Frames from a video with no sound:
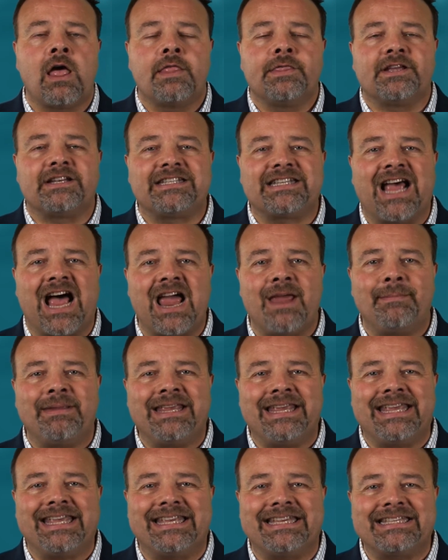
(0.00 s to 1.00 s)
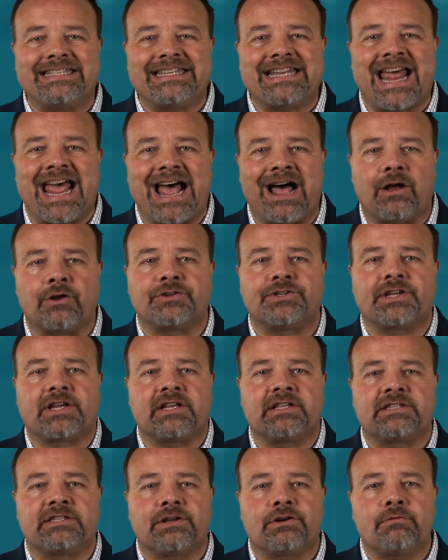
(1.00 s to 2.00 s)
the timing is now to
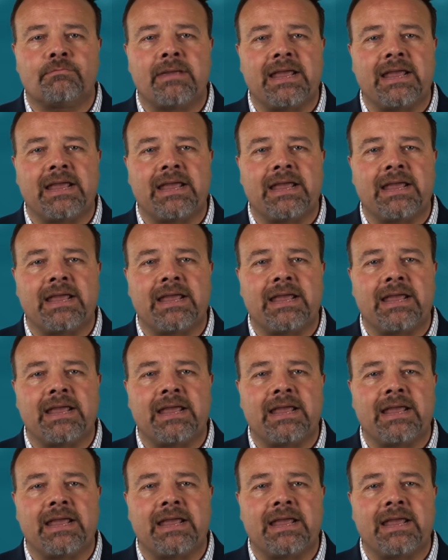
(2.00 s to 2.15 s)
consider